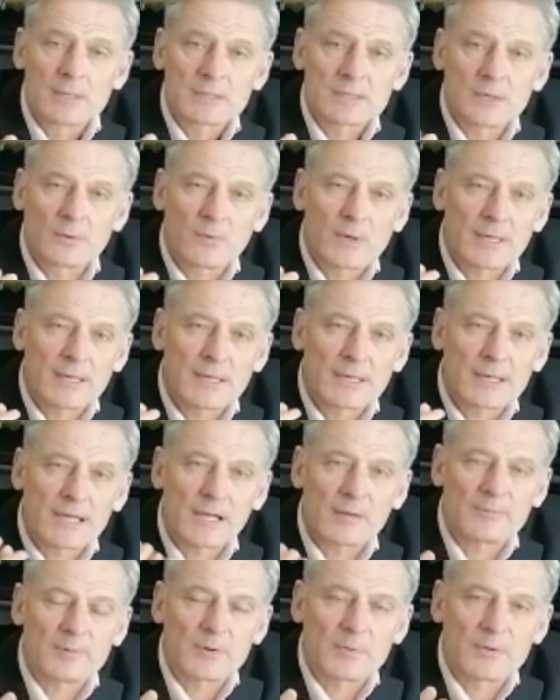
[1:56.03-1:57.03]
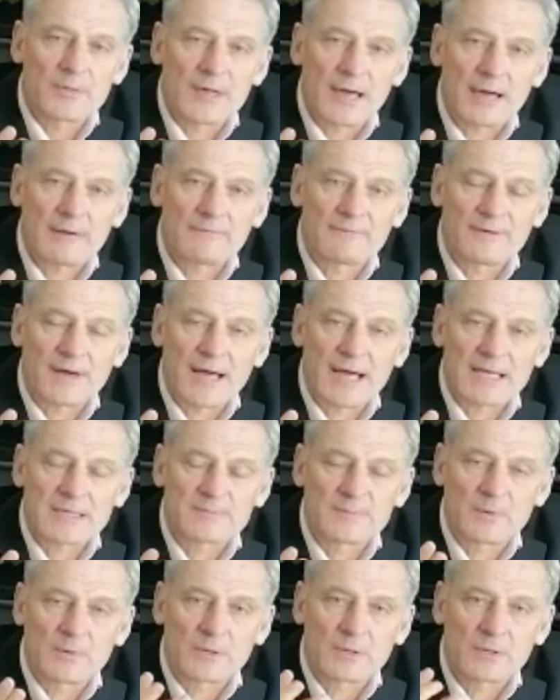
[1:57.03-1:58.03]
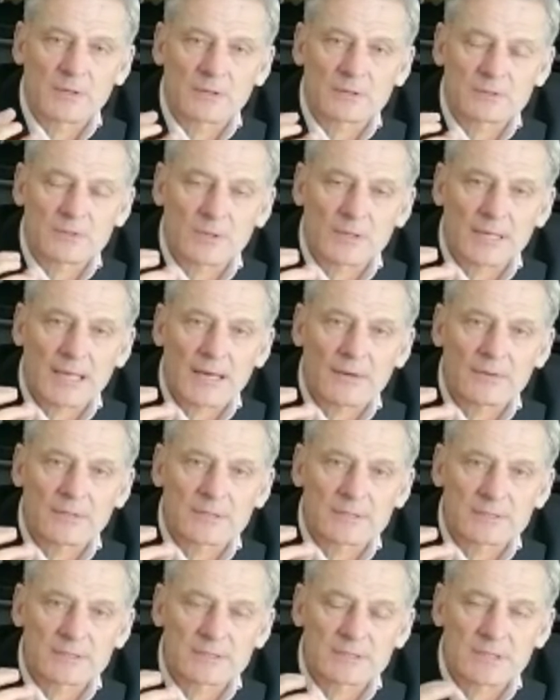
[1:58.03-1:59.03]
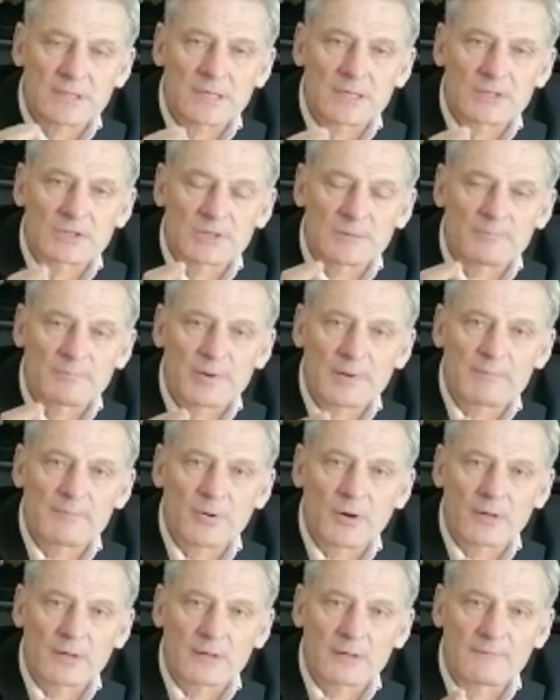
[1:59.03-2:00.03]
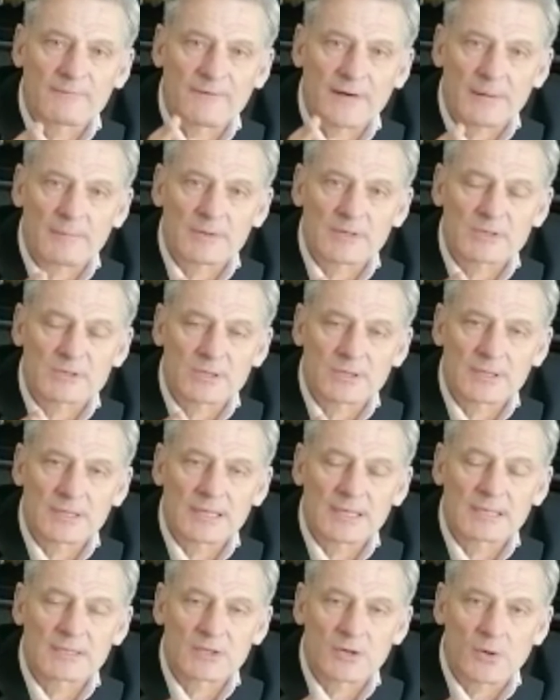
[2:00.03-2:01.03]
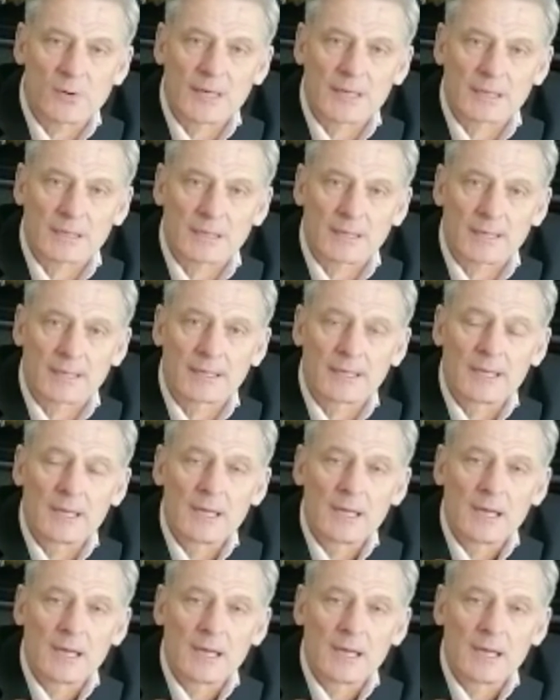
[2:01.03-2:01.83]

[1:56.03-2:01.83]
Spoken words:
So we can help you with that advice, but we can also allow you to search and pinpoint the fabrics you need quickly.